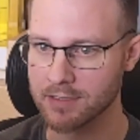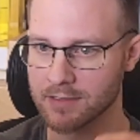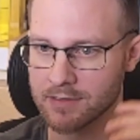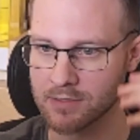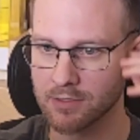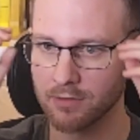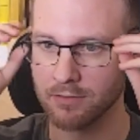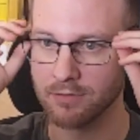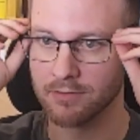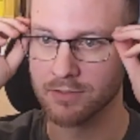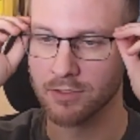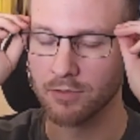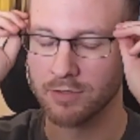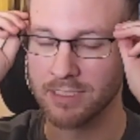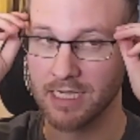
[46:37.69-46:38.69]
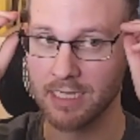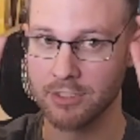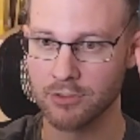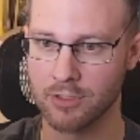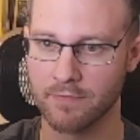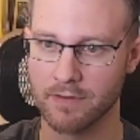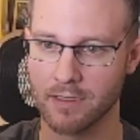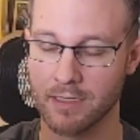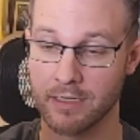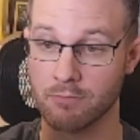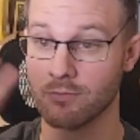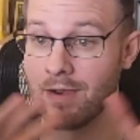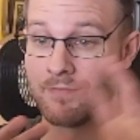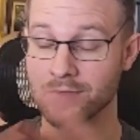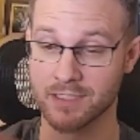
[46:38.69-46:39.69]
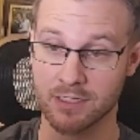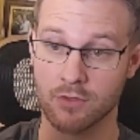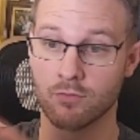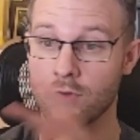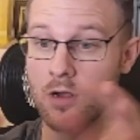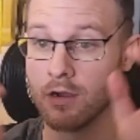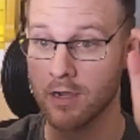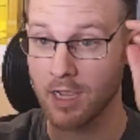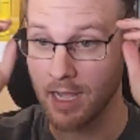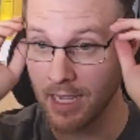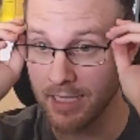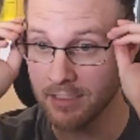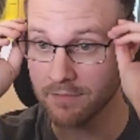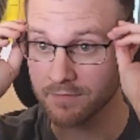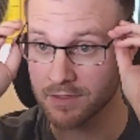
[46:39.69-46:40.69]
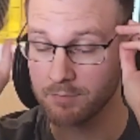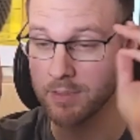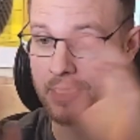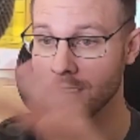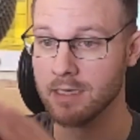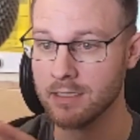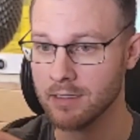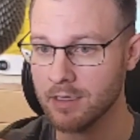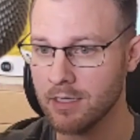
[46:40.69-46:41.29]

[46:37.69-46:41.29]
and so there's no danger of it like referencing the wrong kind of speed